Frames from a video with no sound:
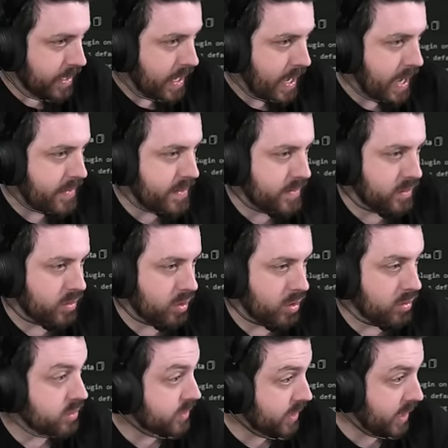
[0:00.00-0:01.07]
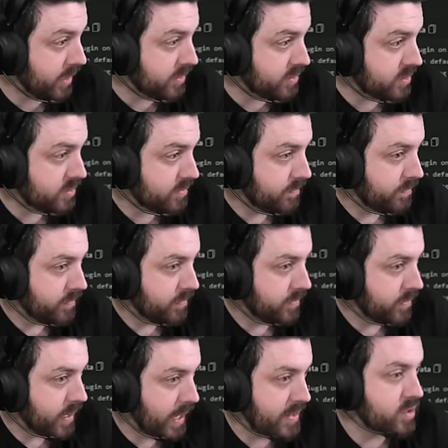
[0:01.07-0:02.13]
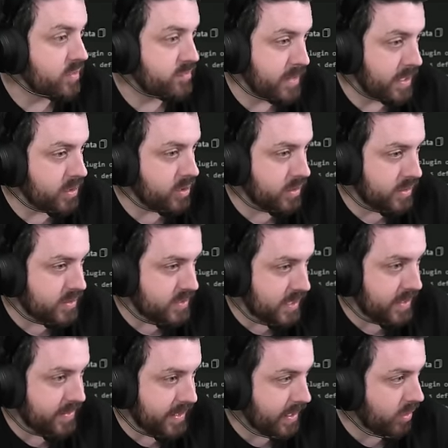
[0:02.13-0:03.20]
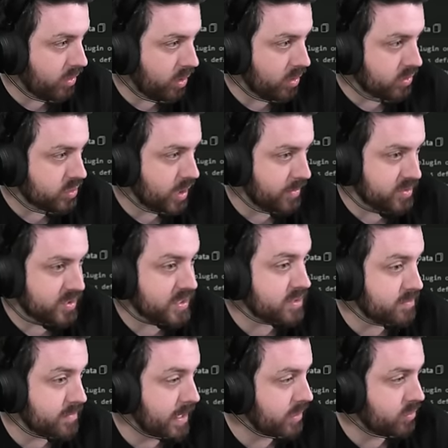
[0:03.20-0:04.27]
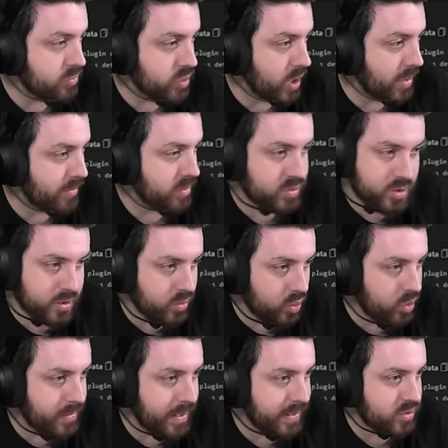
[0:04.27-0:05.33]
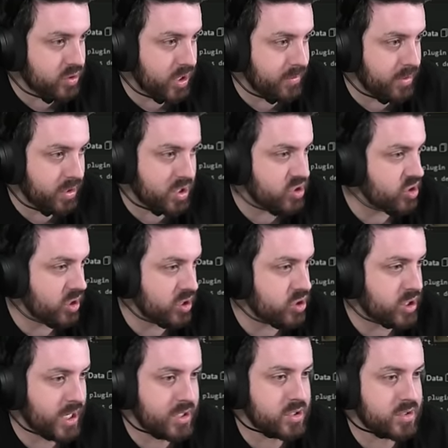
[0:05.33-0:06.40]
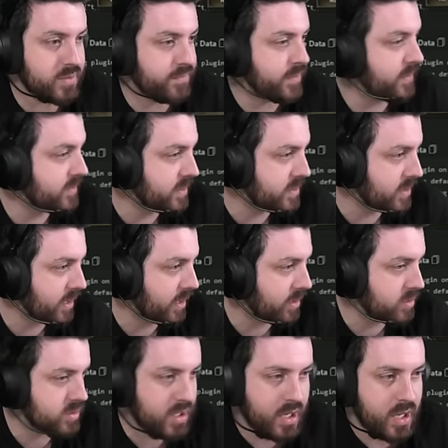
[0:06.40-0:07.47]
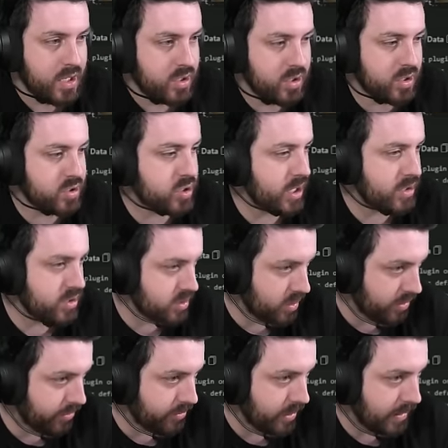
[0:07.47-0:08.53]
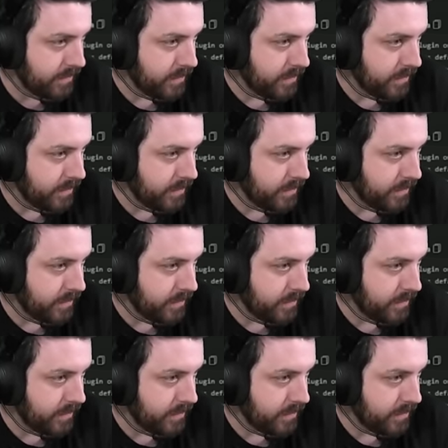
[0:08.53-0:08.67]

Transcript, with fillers: and then the clock starts. And you've manually set that clock timer. So that's a manual timer. It's not an automatic timer because you can change it to 50 seconds, you can change it to three.